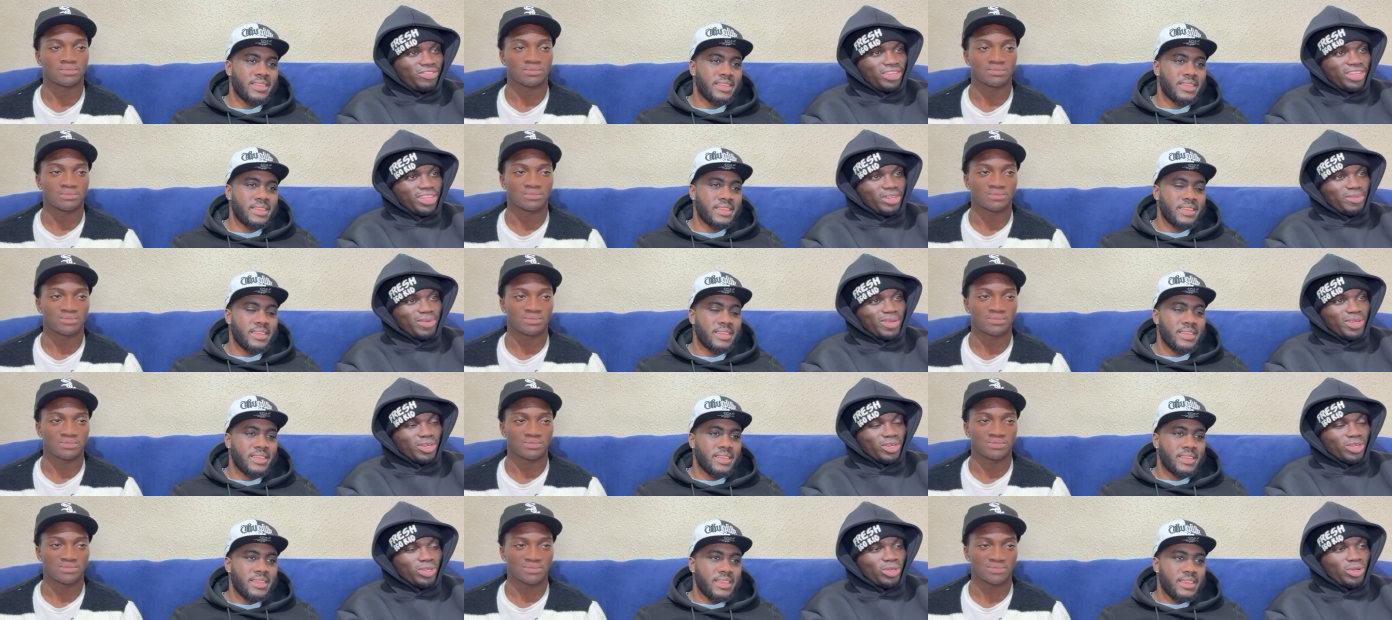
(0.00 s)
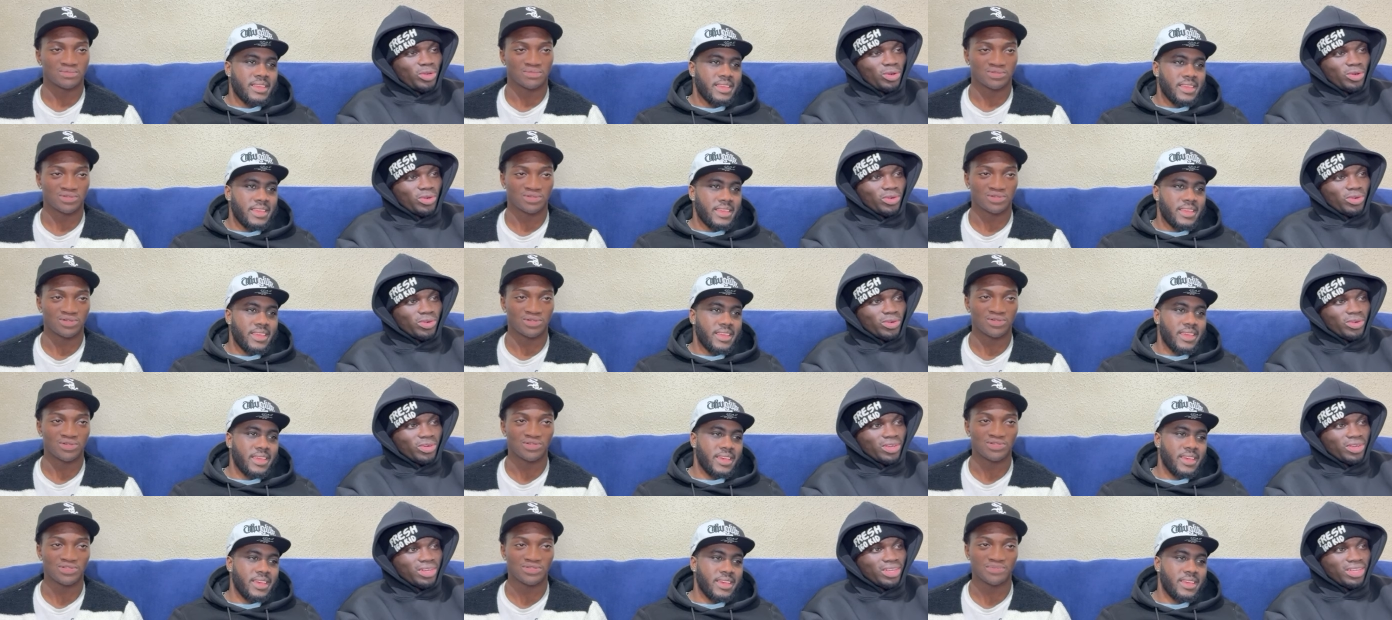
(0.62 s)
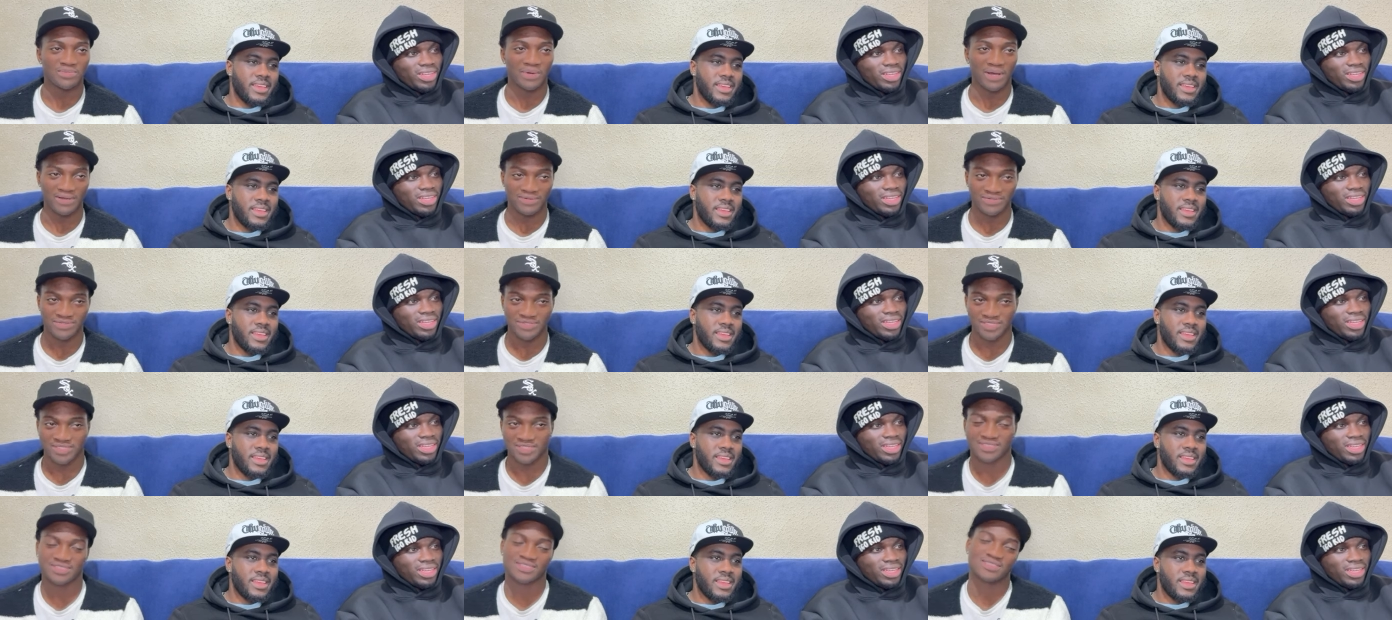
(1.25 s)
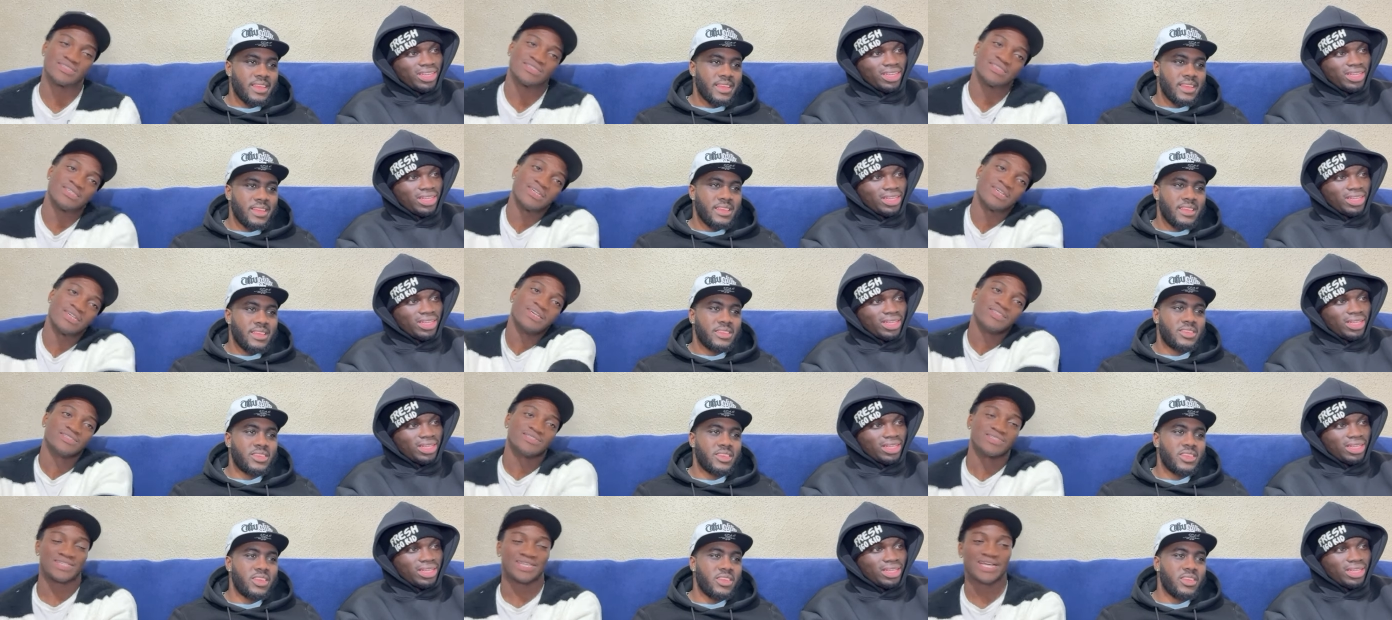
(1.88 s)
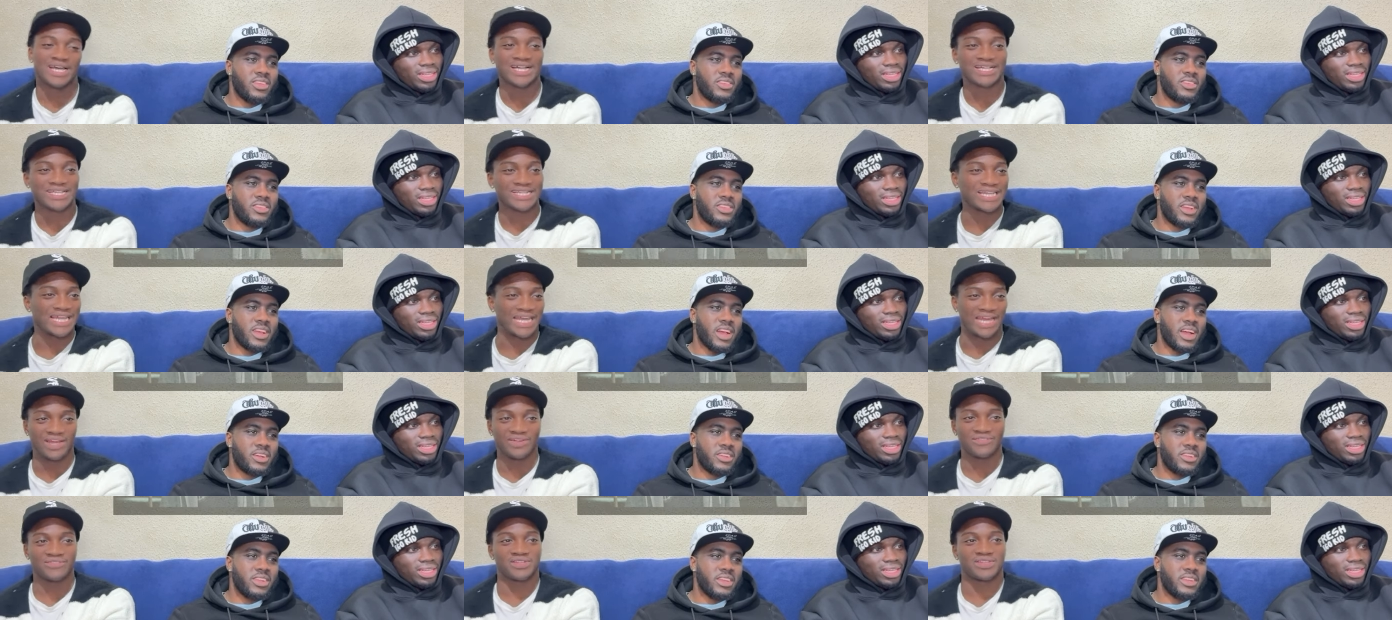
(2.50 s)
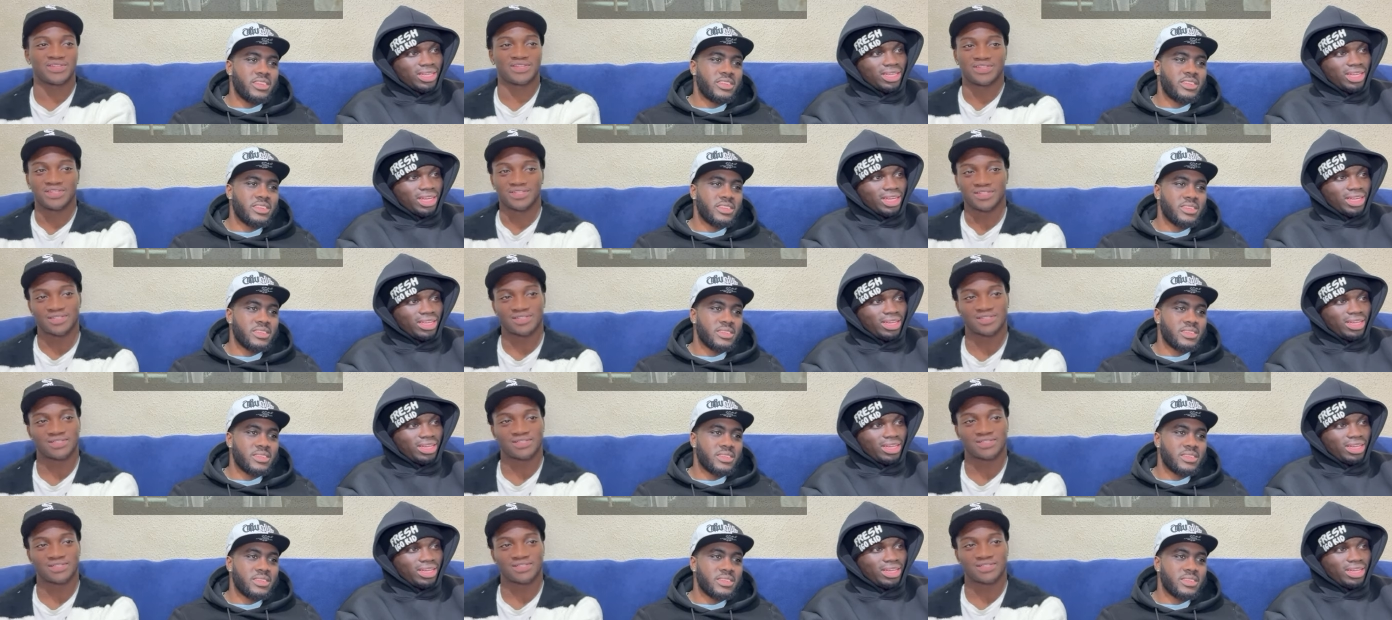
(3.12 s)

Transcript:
Speaker 1: it'll be good though? Yeah. He's maths. He's gonna use the calculations.